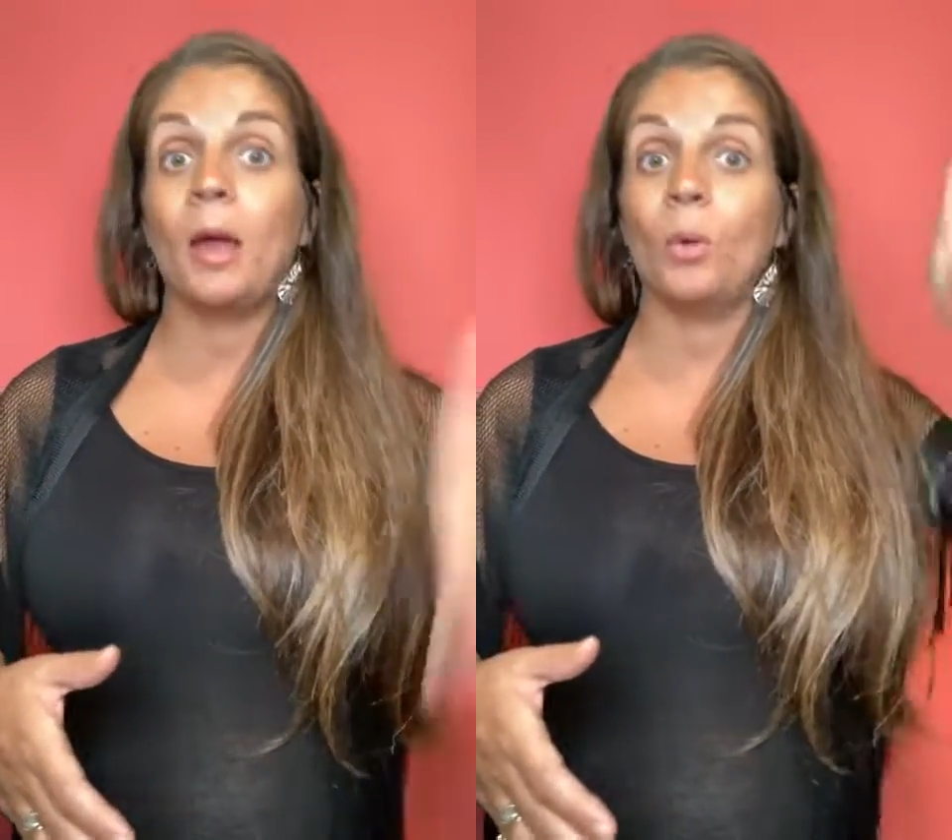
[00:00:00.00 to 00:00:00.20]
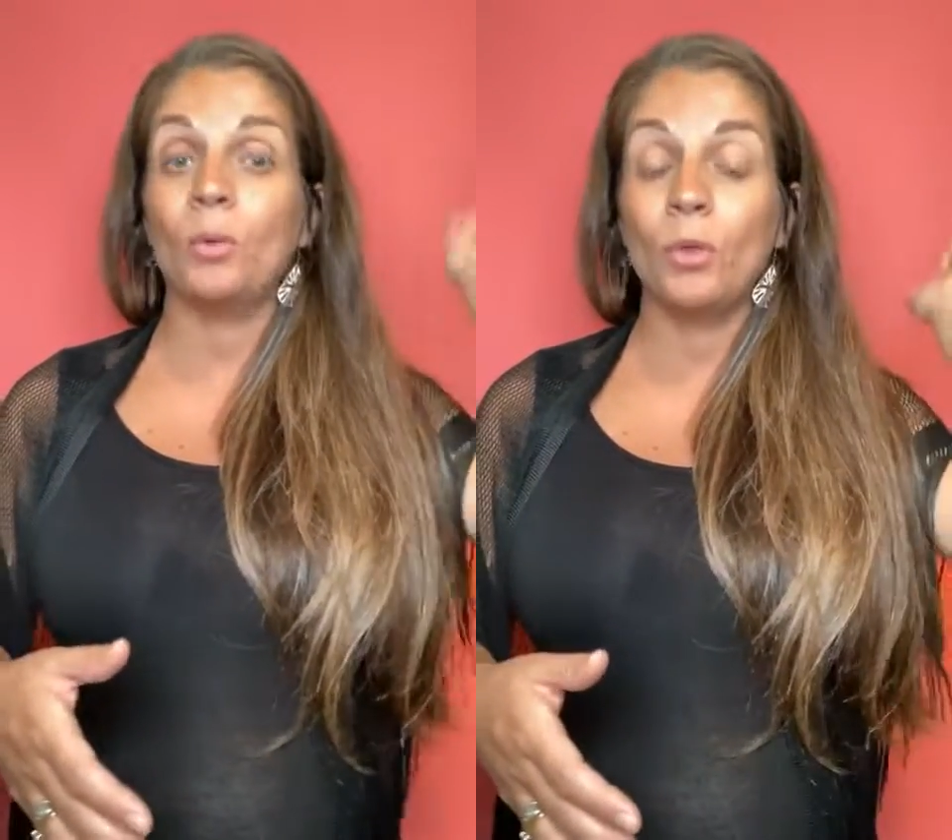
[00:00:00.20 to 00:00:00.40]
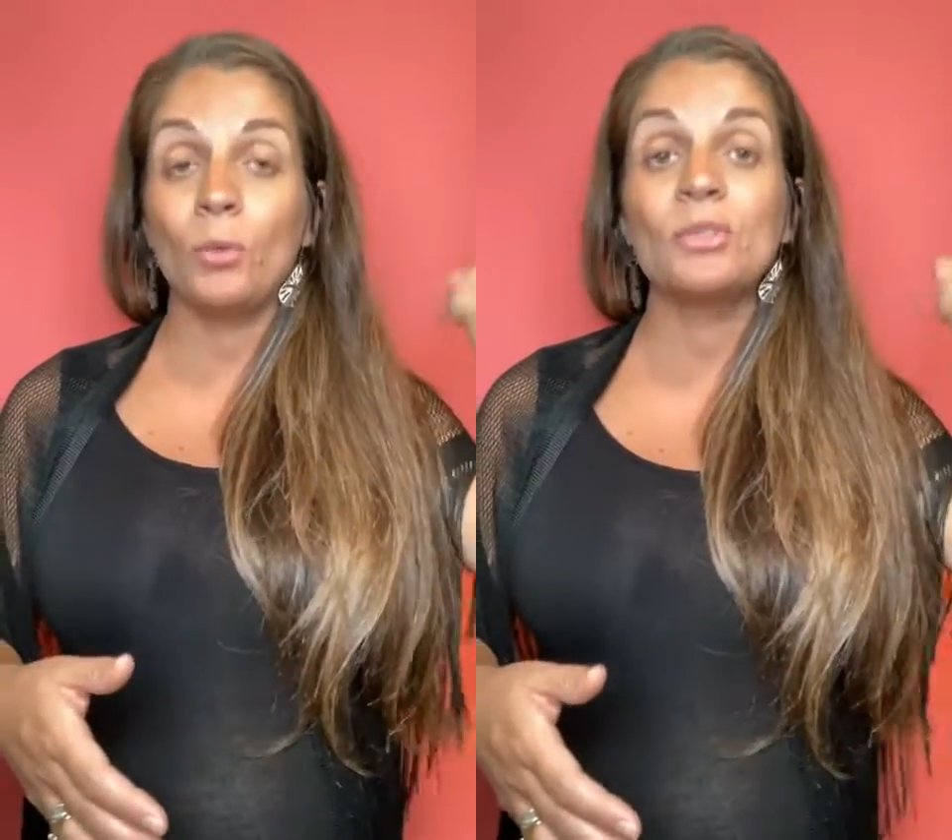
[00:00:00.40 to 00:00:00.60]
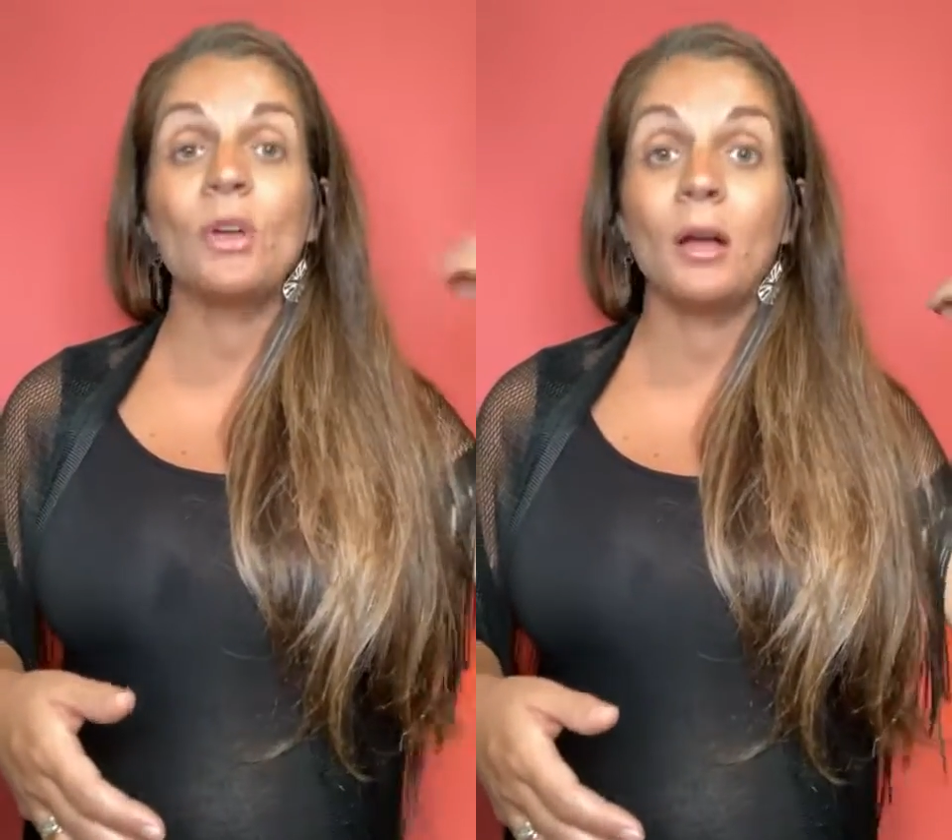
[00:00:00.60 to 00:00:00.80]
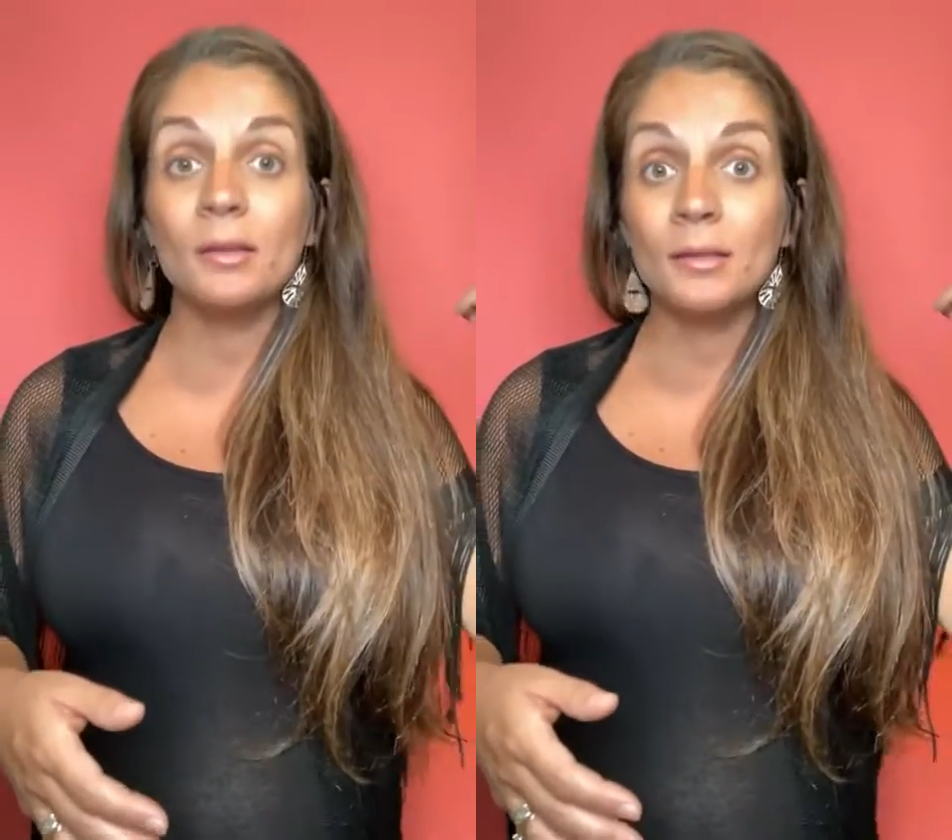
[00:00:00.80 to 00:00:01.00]
out those
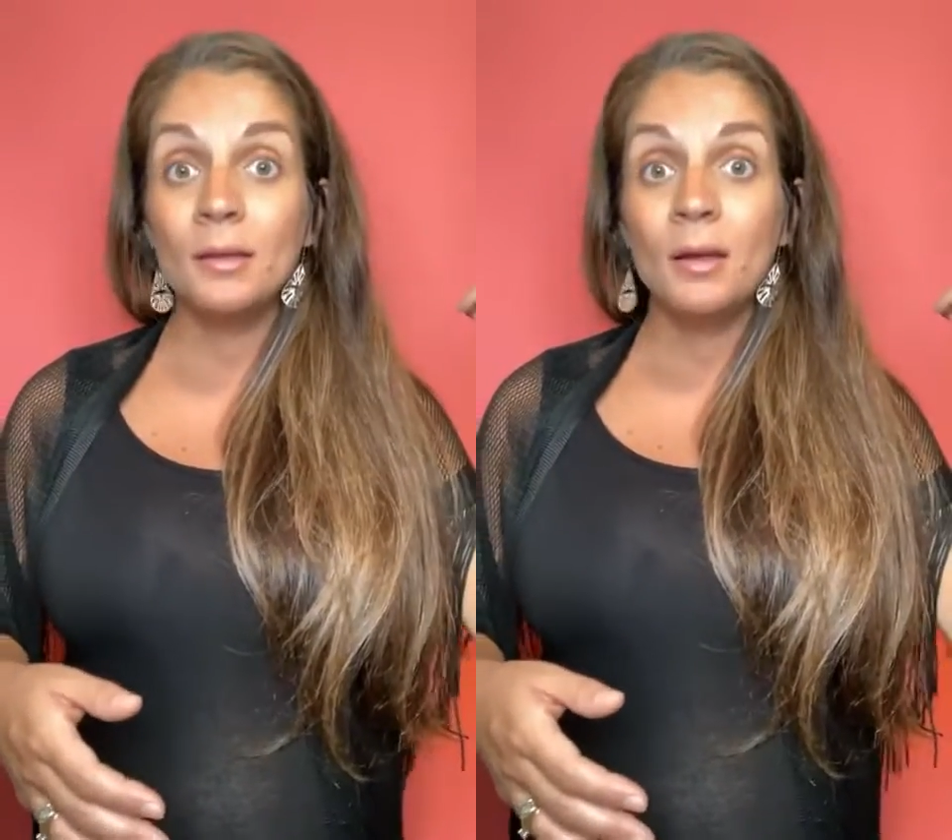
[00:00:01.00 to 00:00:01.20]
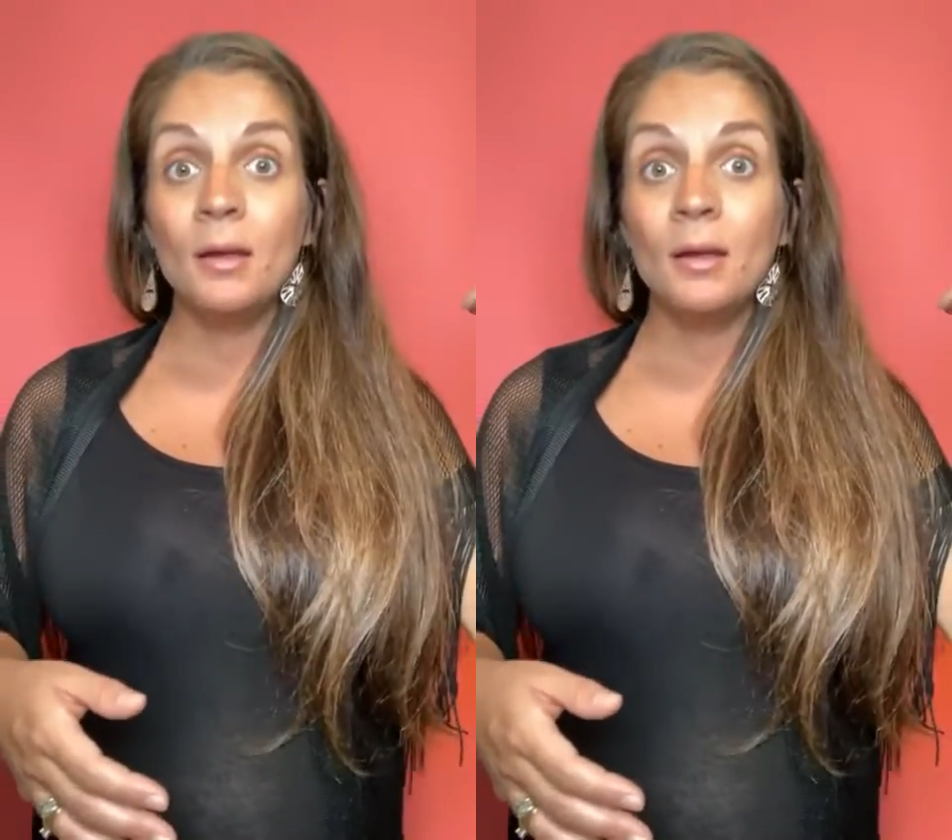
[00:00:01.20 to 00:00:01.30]
thoughts